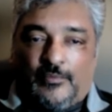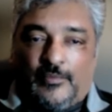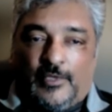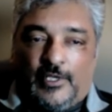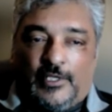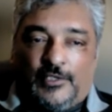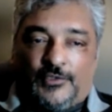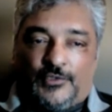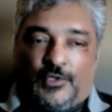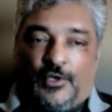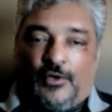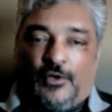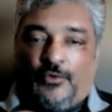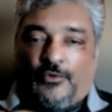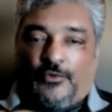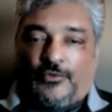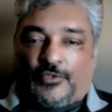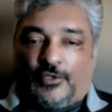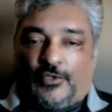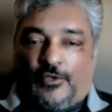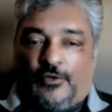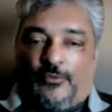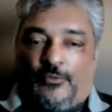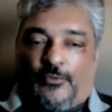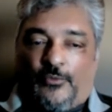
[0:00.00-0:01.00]

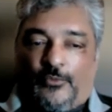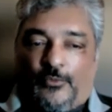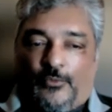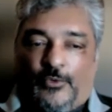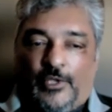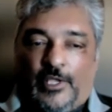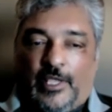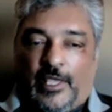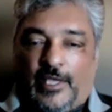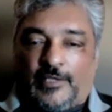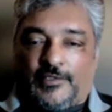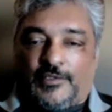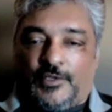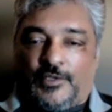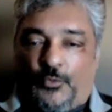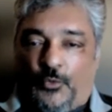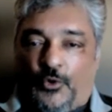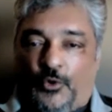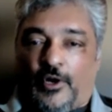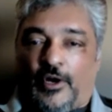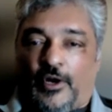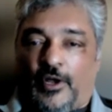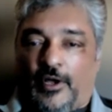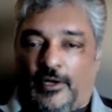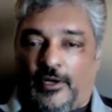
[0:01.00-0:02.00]
so we get to
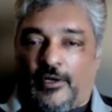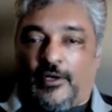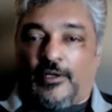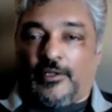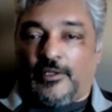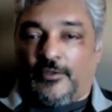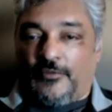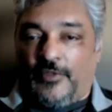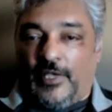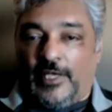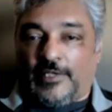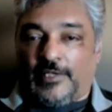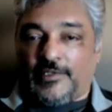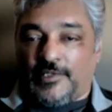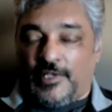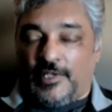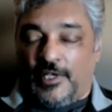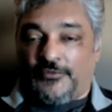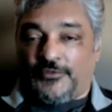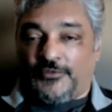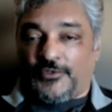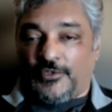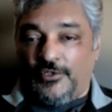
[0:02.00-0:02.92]
work on all of that stuff.